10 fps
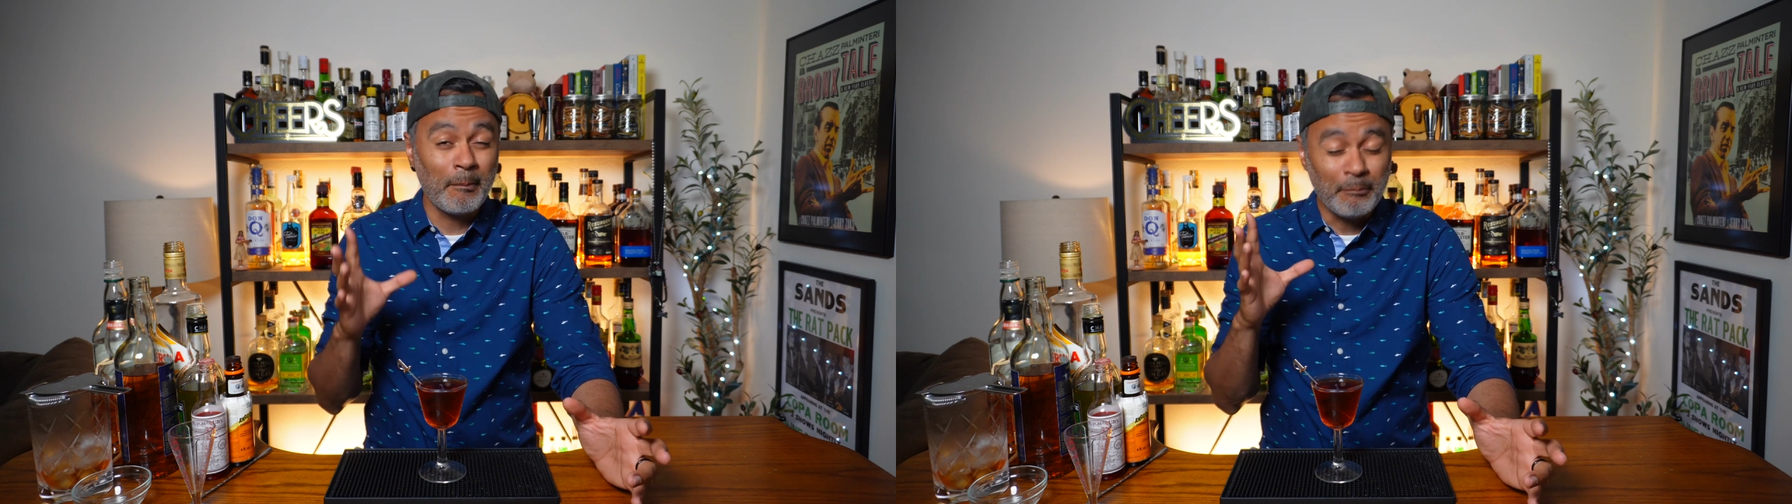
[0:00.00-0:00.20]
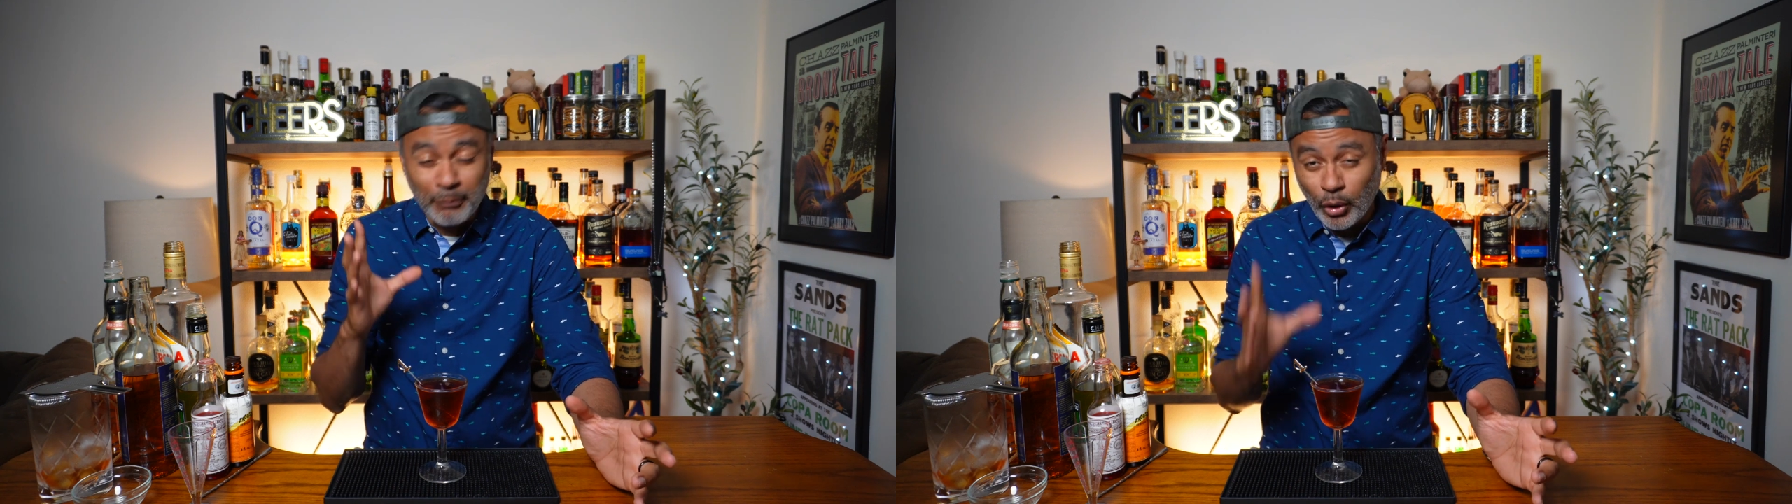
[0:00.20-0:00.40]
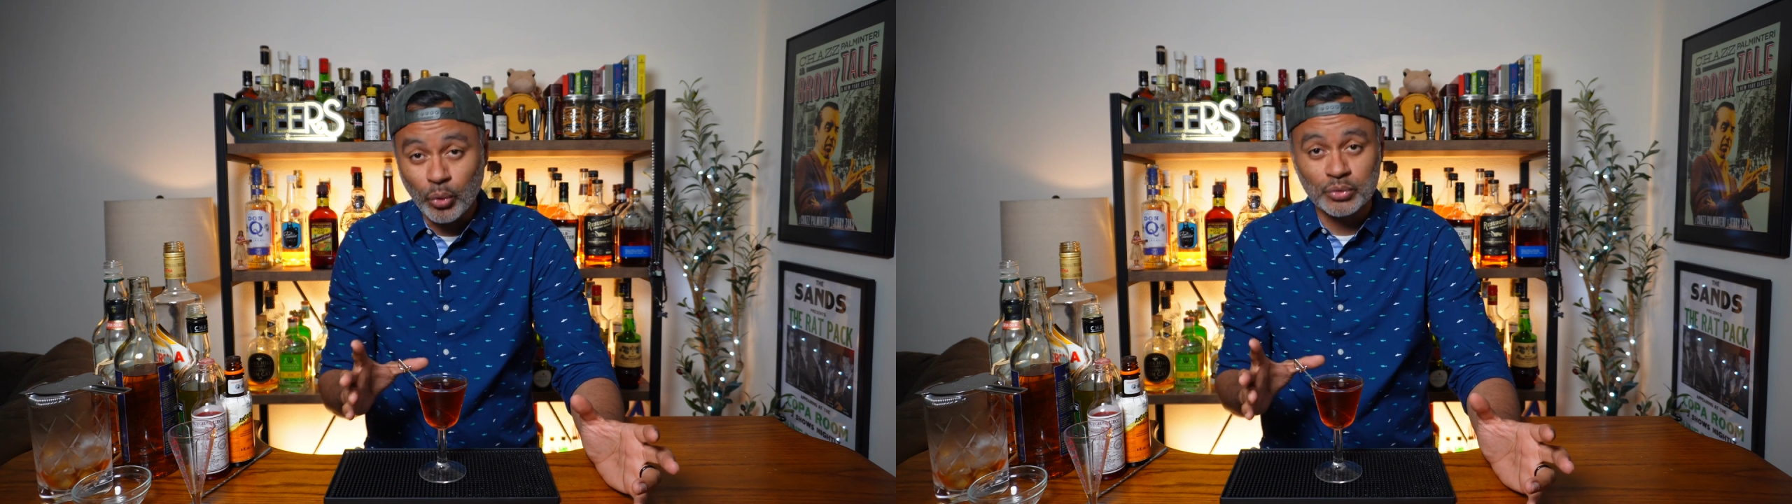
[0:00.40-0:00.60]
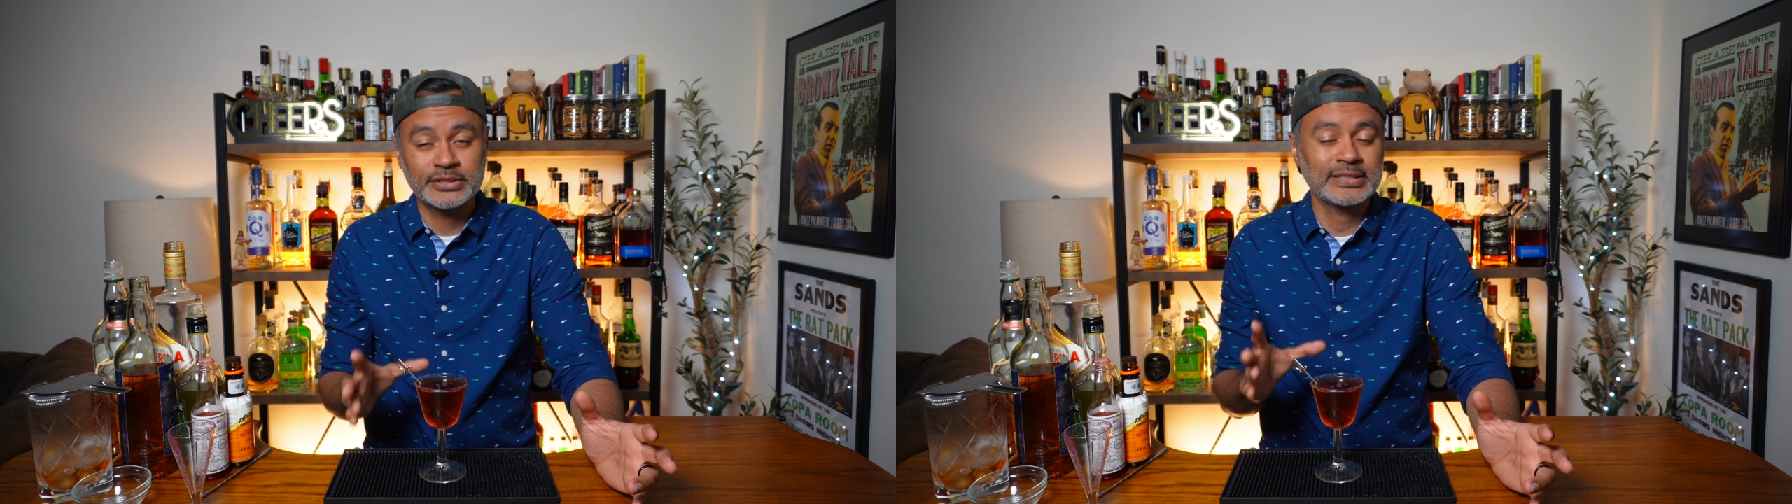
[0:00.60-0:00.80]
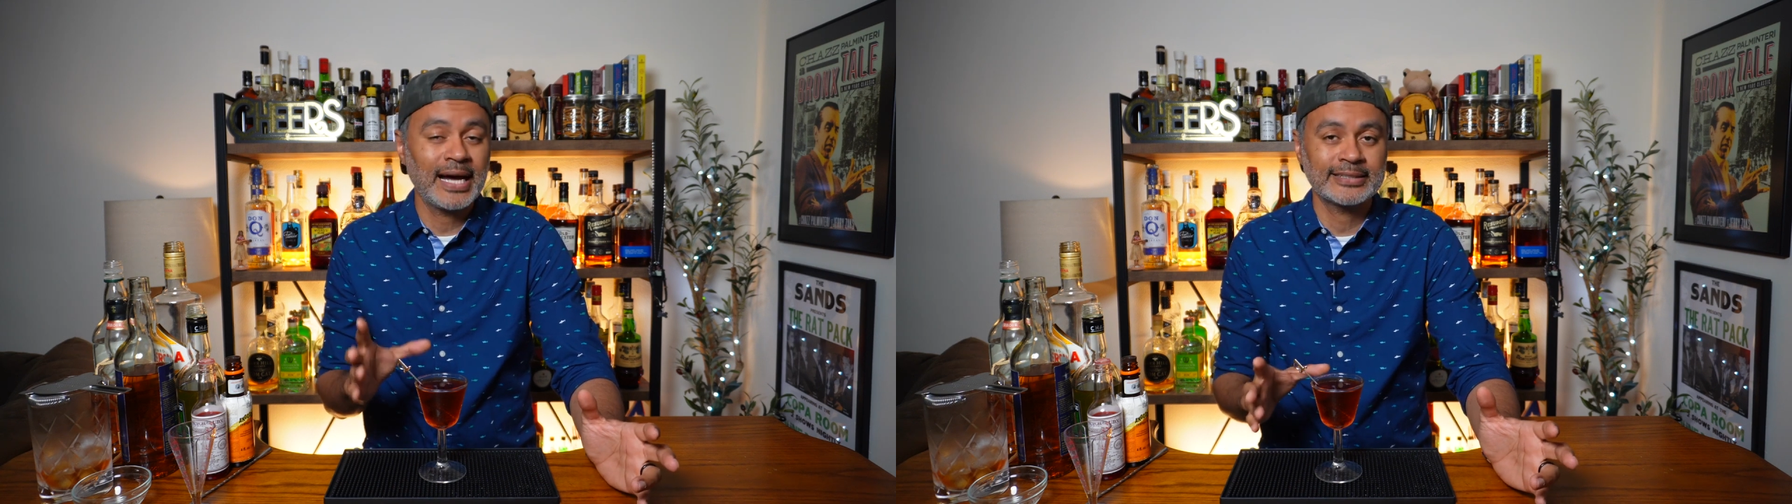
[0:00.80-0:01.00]
bold this
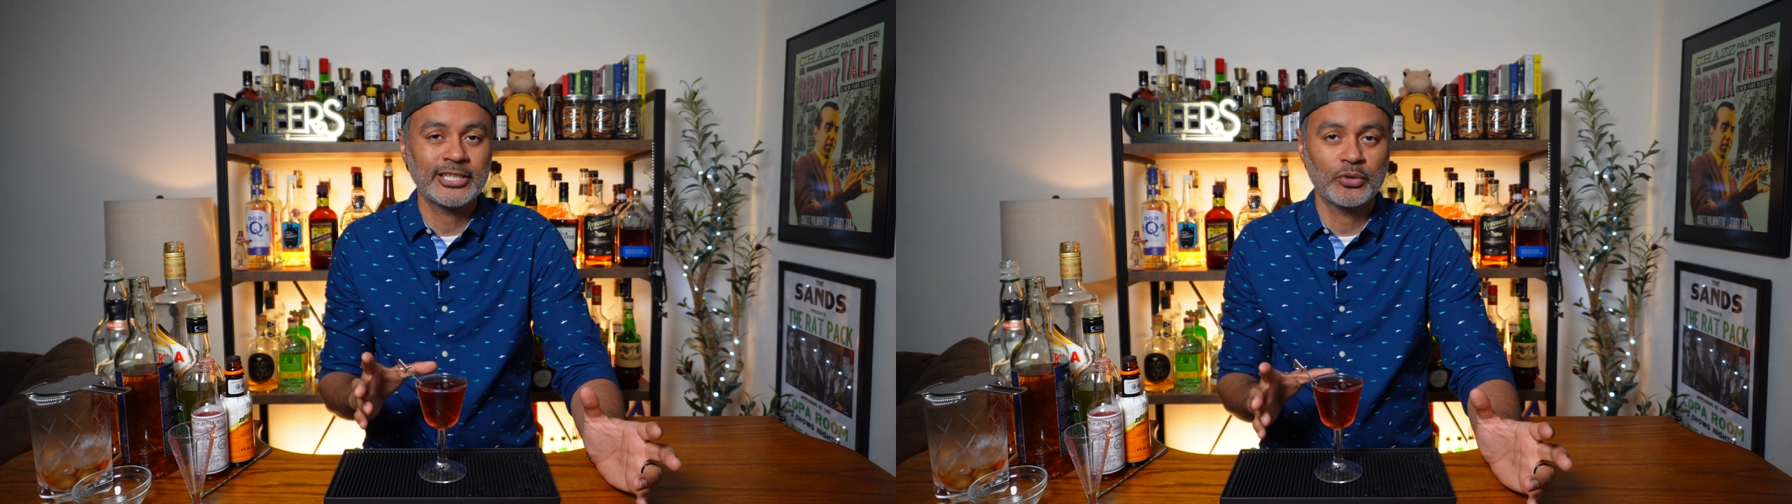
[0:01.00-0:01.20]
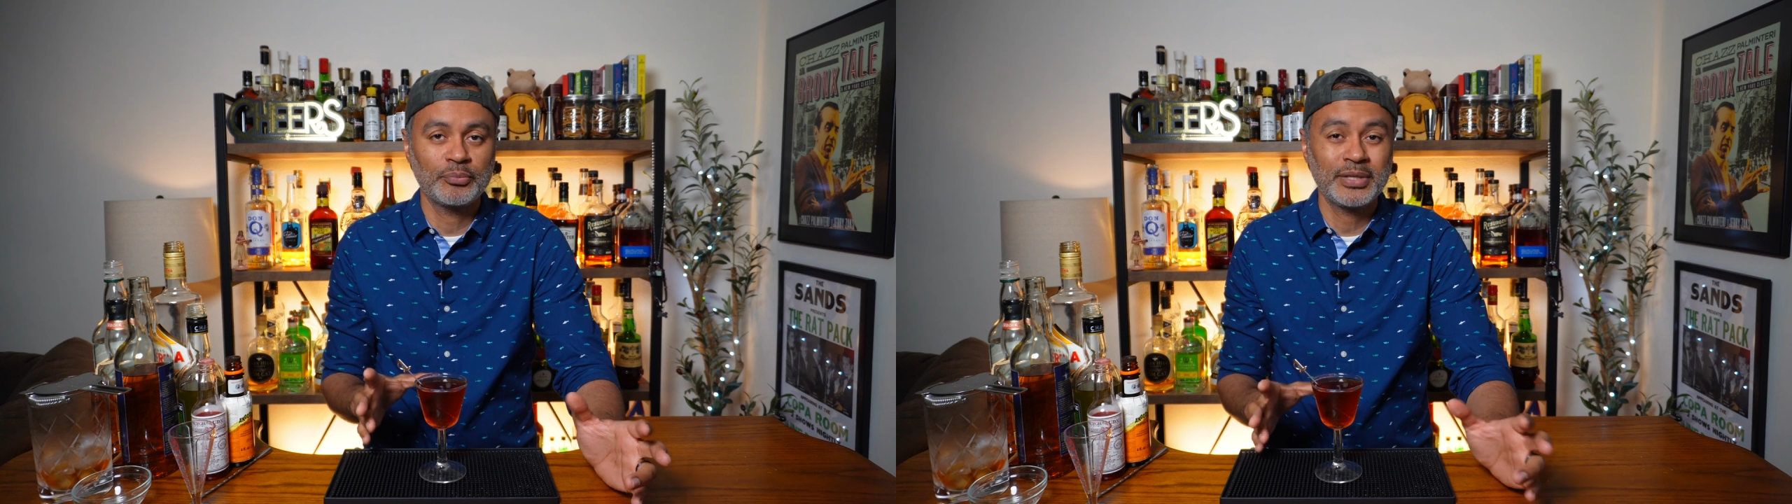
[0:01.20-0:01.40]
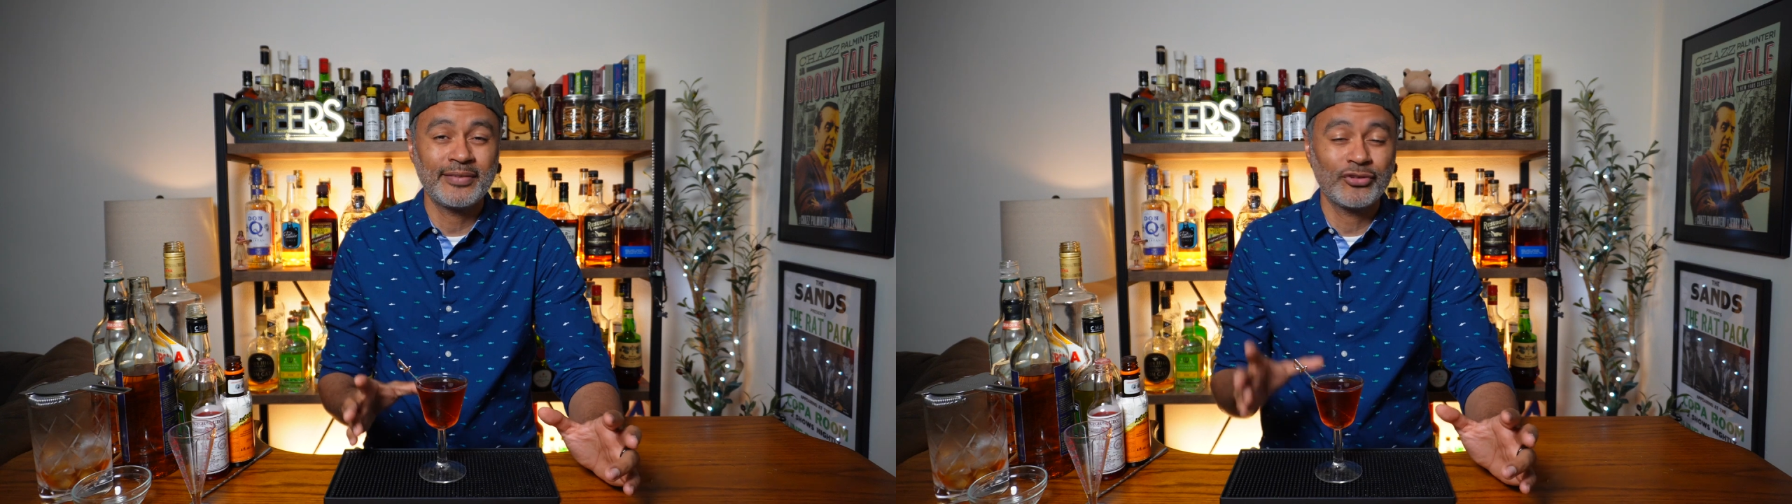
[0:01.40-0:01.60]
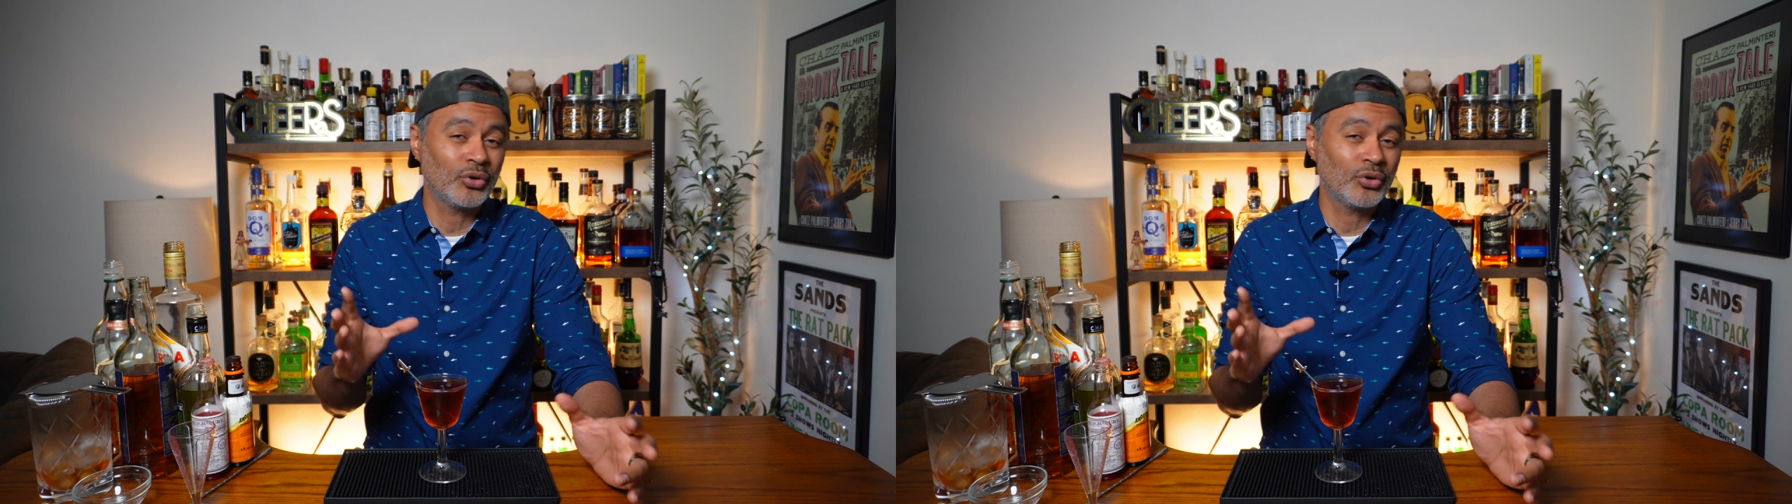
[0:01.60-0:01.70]
cocktail would be if you